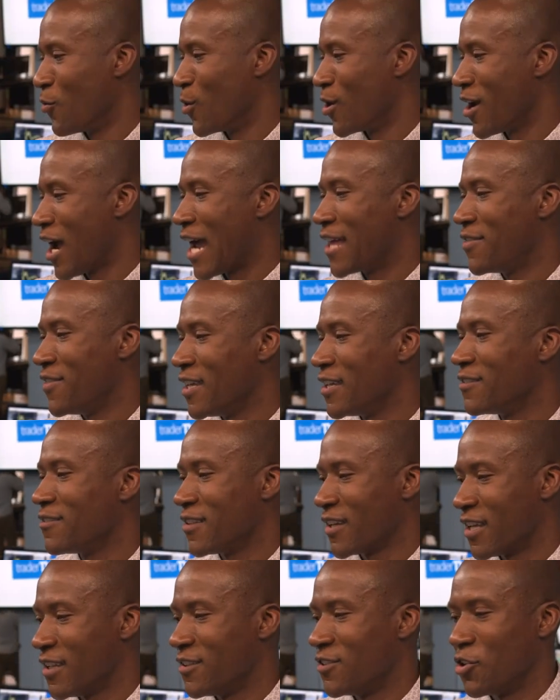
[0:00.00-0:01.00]
What are things
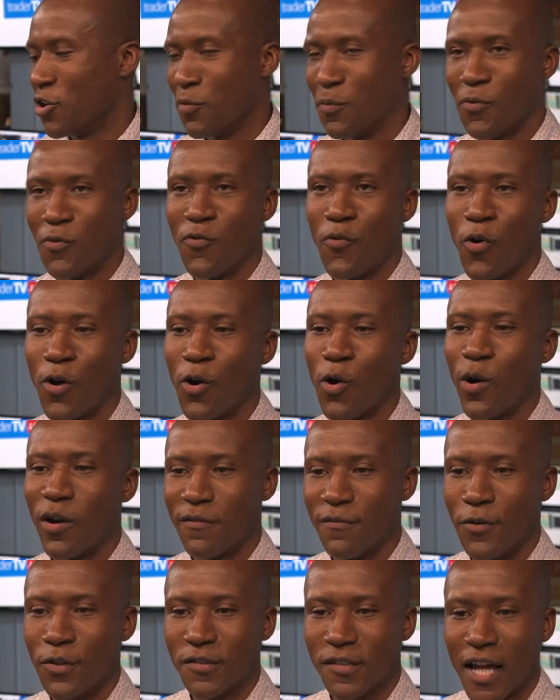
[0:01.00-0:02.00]
to consider before going
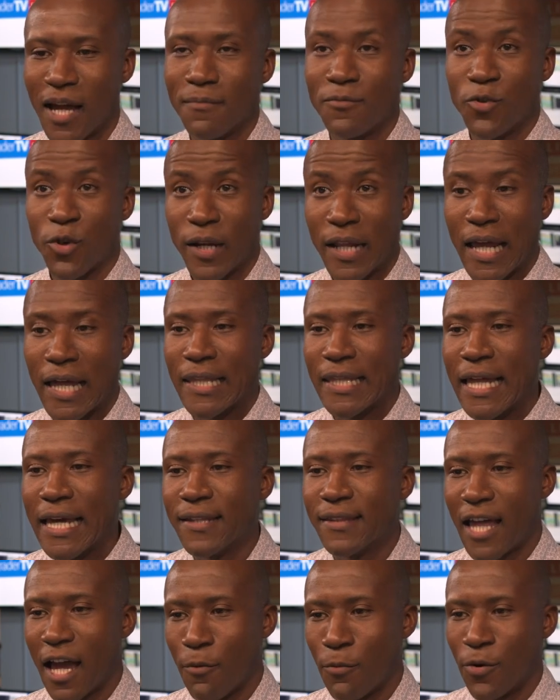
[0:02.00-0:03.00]
full-time trading? I
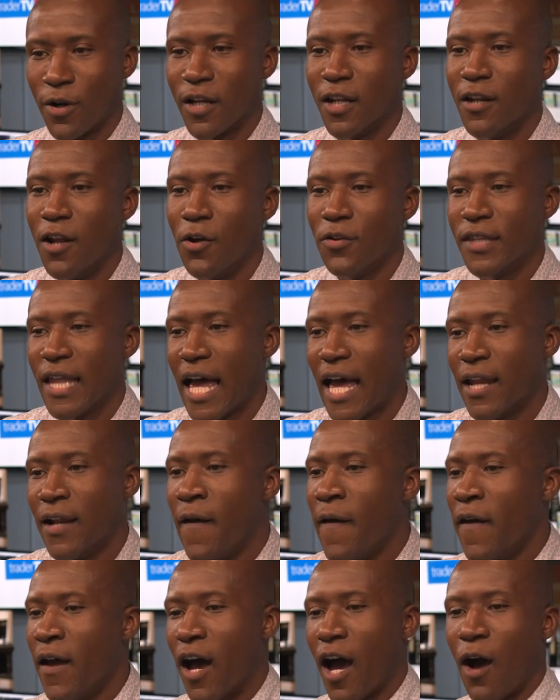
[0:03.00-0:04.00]
like that. We're going to note
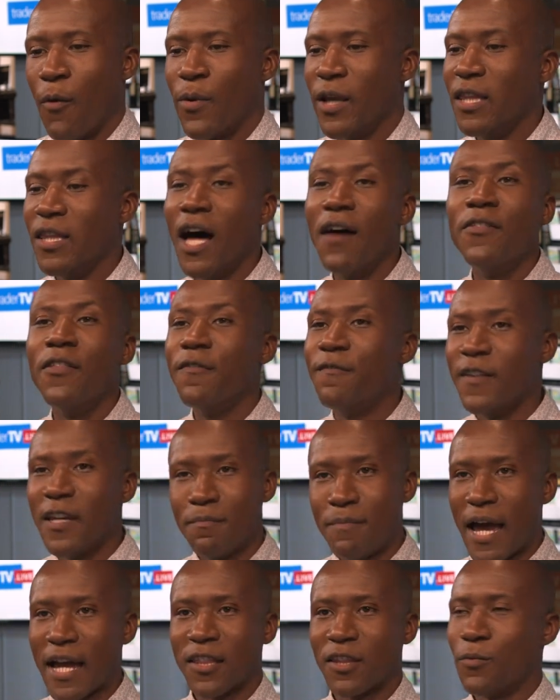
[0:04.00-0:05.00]
that. We love the
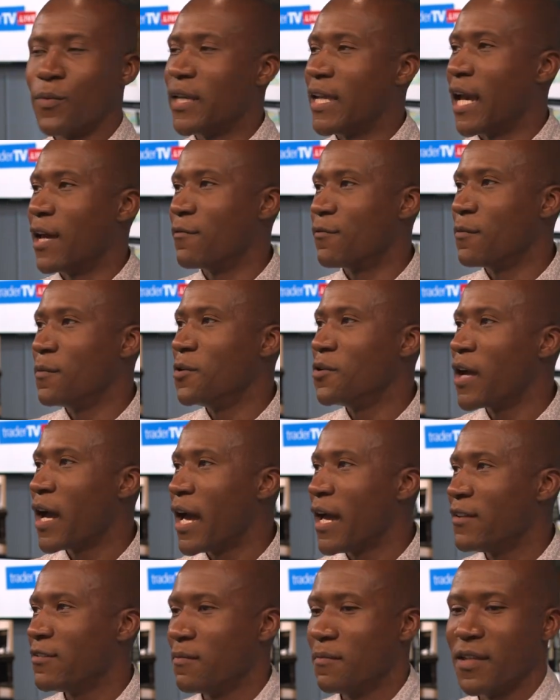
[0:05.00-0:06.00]
feedback that we get from you
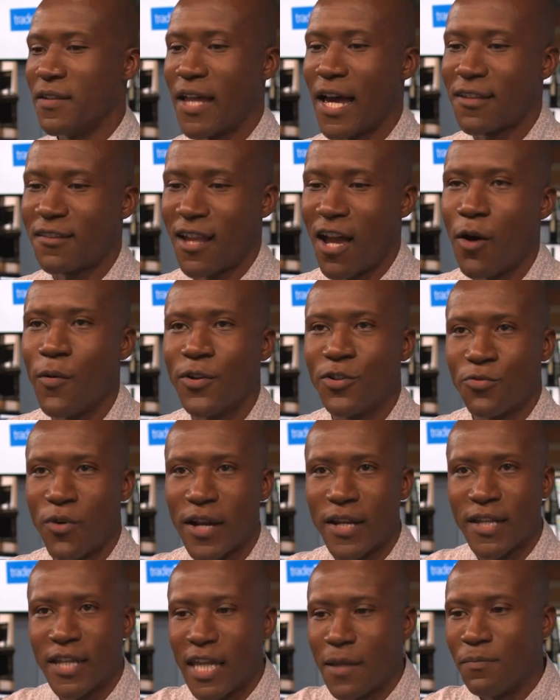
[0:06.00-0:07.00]
guys. I mean, that's how we try
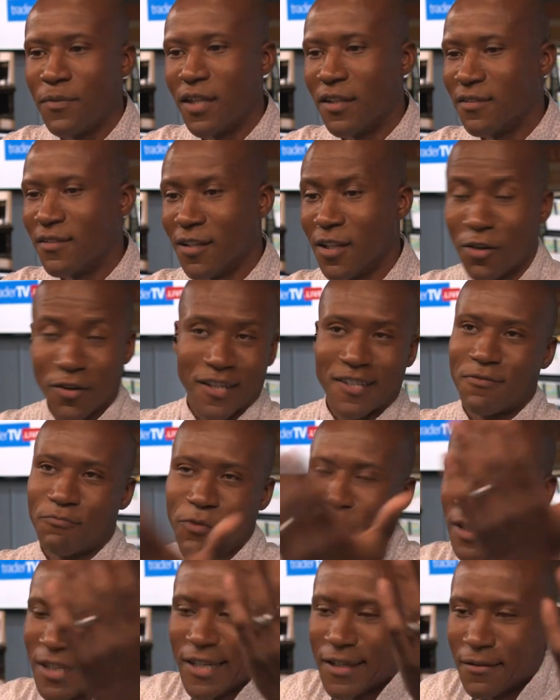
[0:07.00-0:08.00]
to keep this. Look, it's
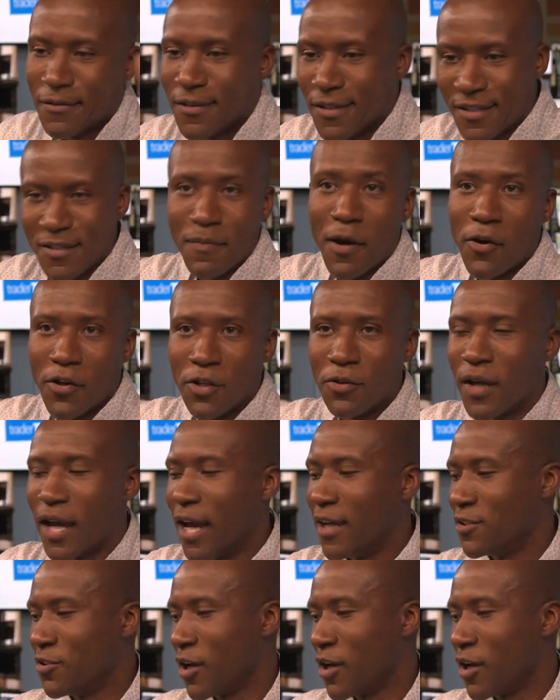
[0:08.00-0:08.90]
about you guys.